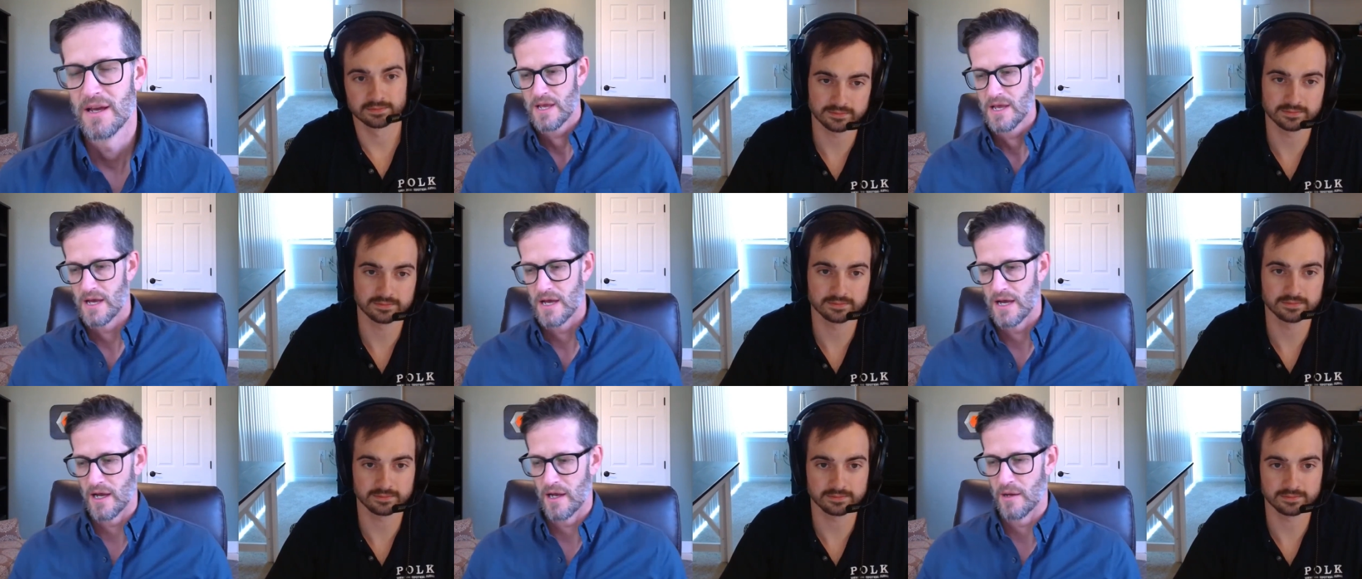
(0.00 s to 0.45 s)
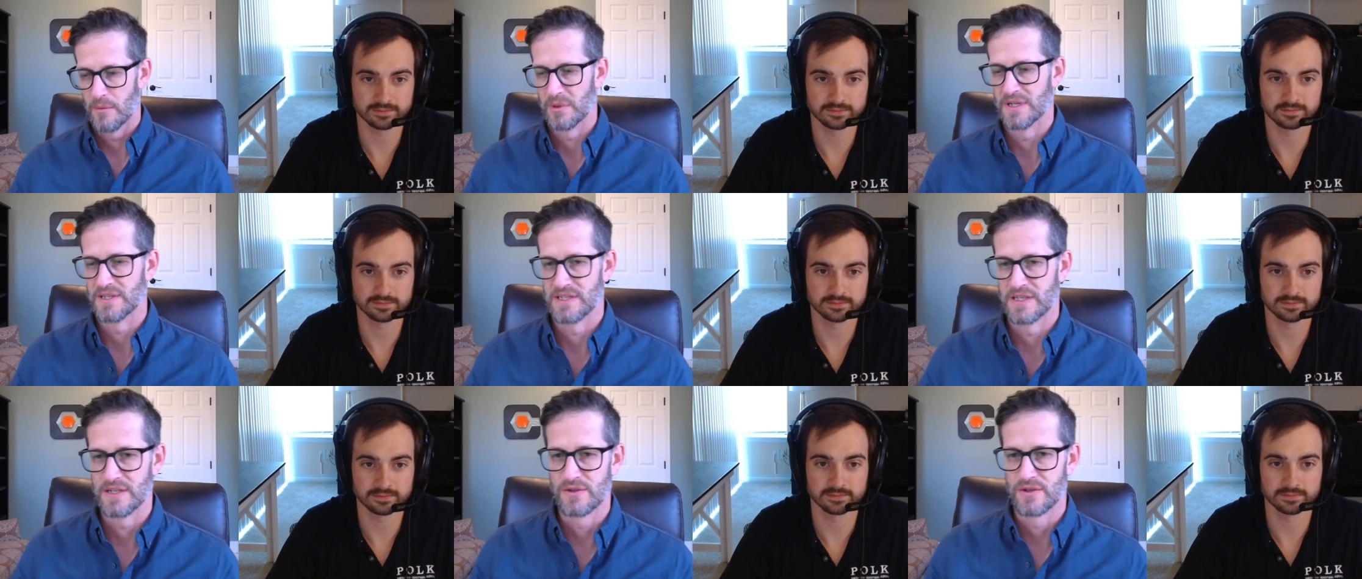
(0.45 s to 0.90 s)
Speaker 1: Uh, but it's
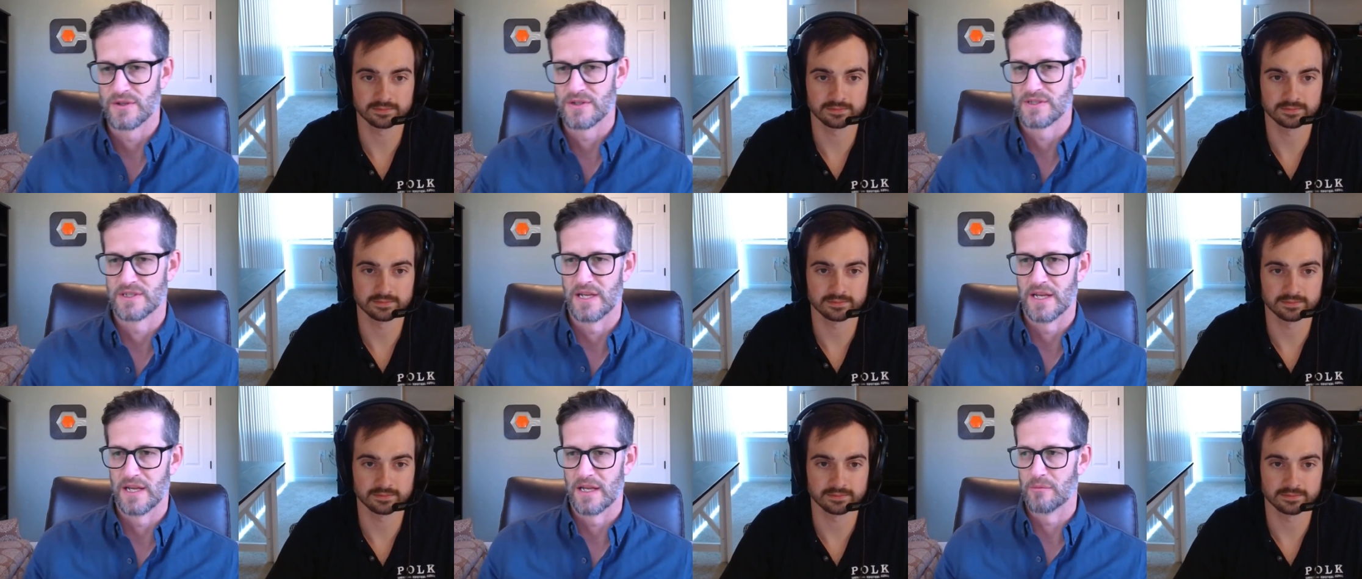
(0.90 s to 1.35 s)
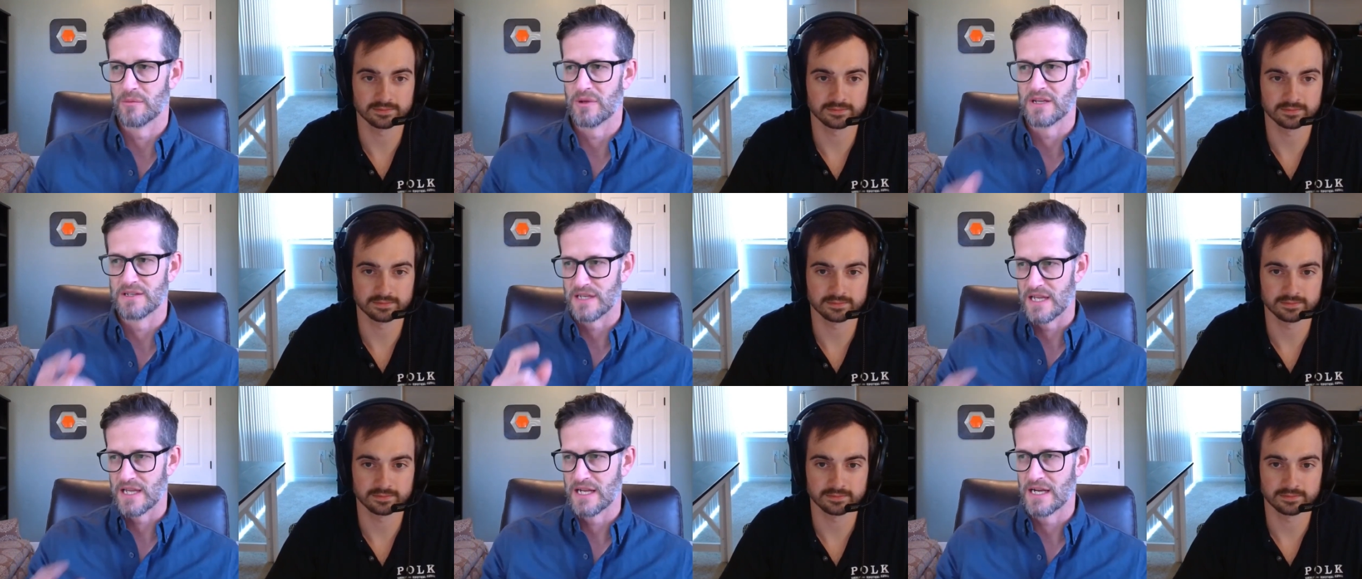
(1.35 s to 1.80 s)
interesting because,
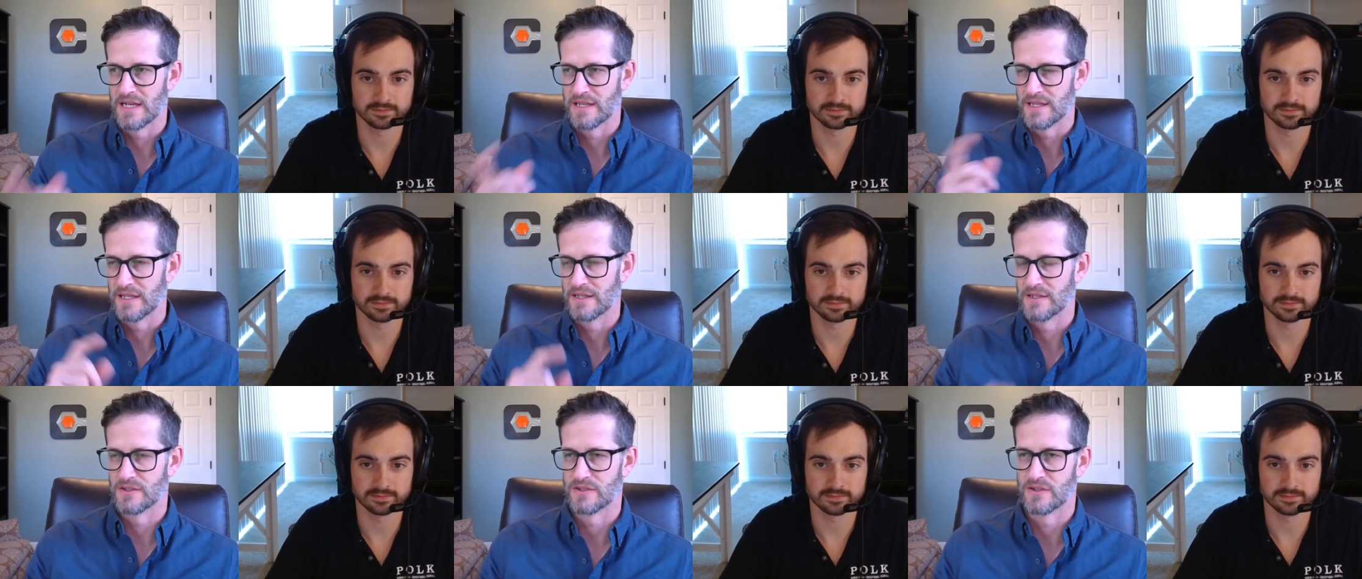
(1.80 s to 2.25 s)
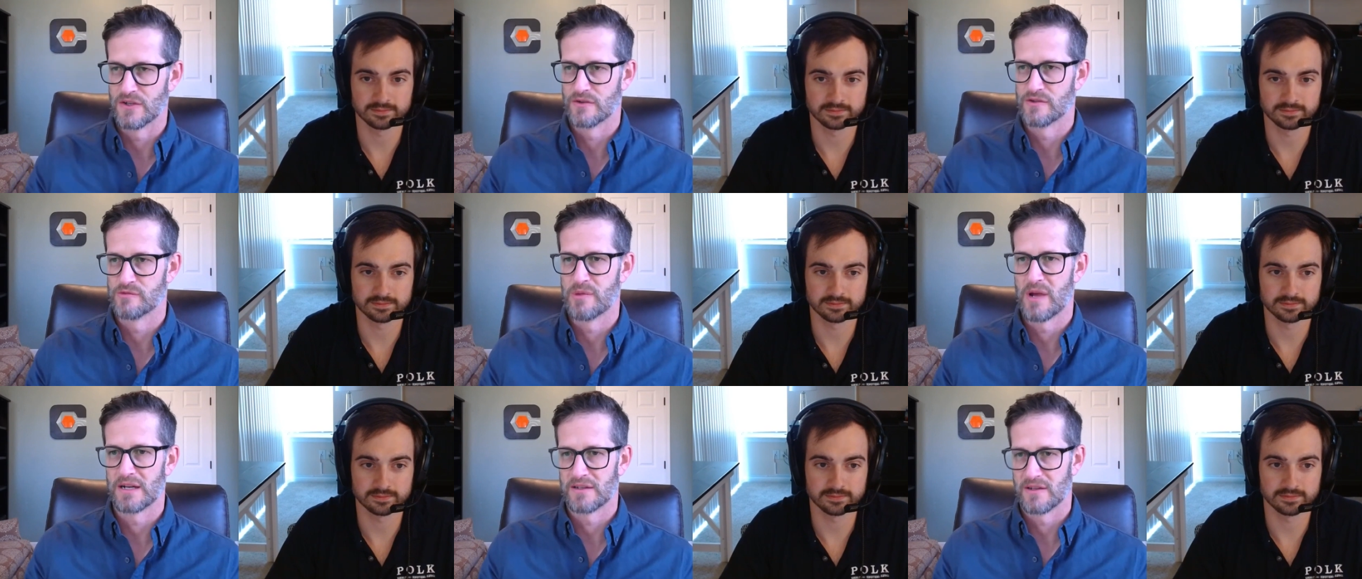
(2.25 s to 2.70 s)
again, I think this goes
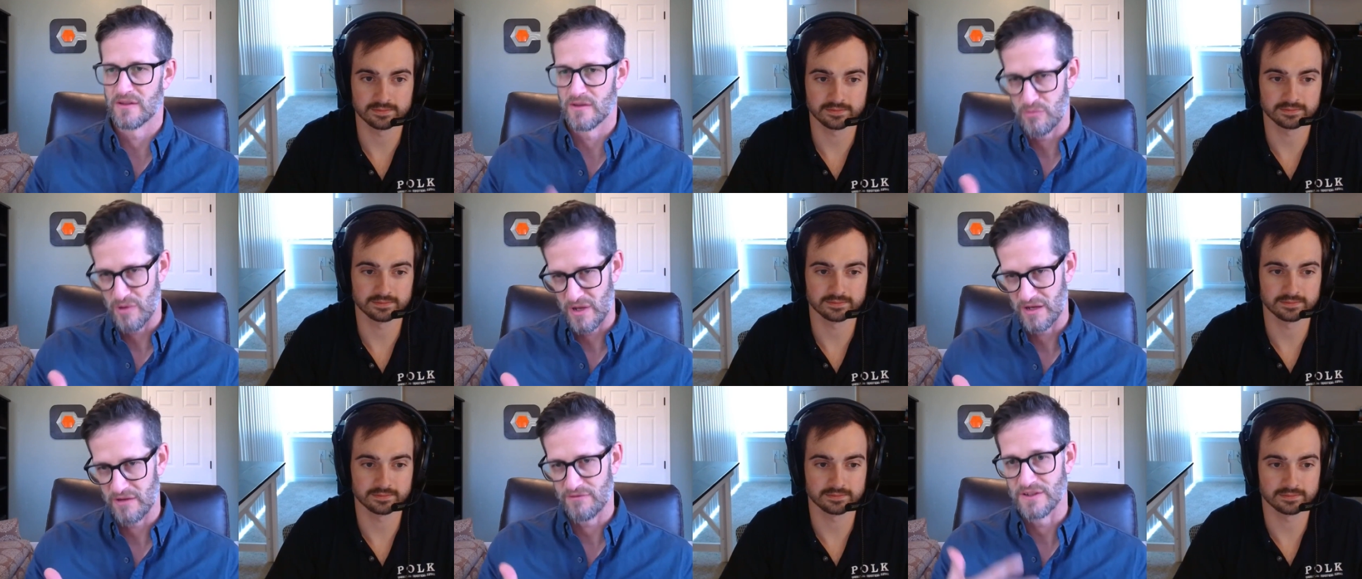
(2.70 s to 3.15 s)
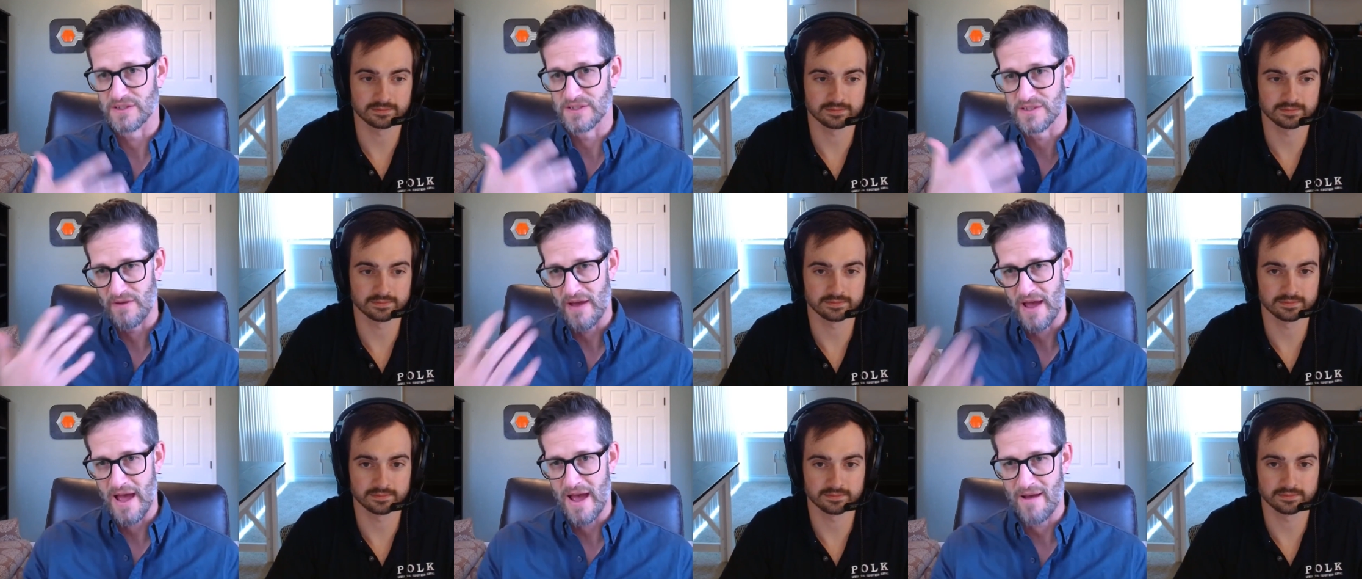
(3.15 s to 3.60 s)
back to the benefits of
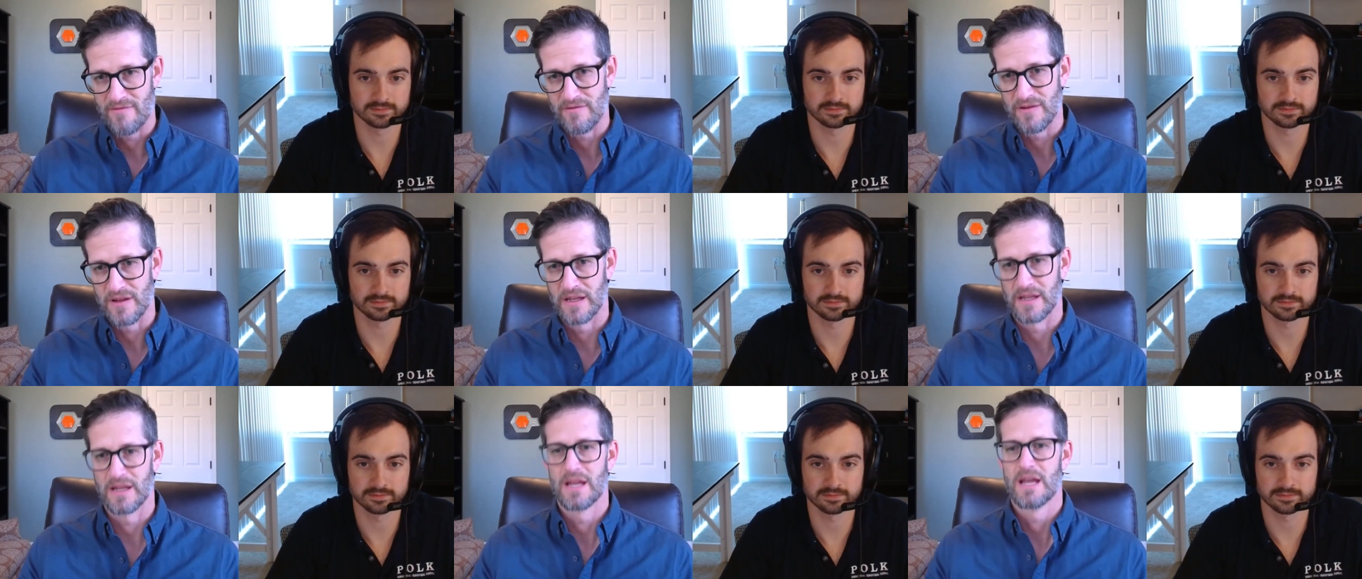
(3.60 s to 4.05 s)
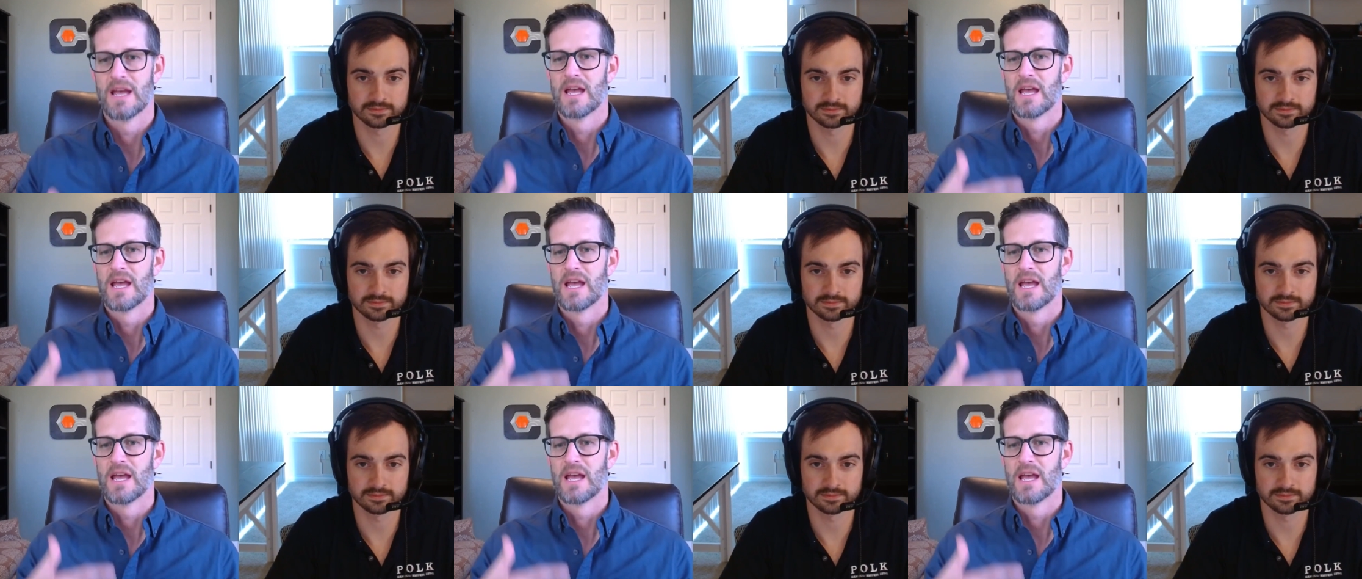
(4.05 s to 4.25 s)
having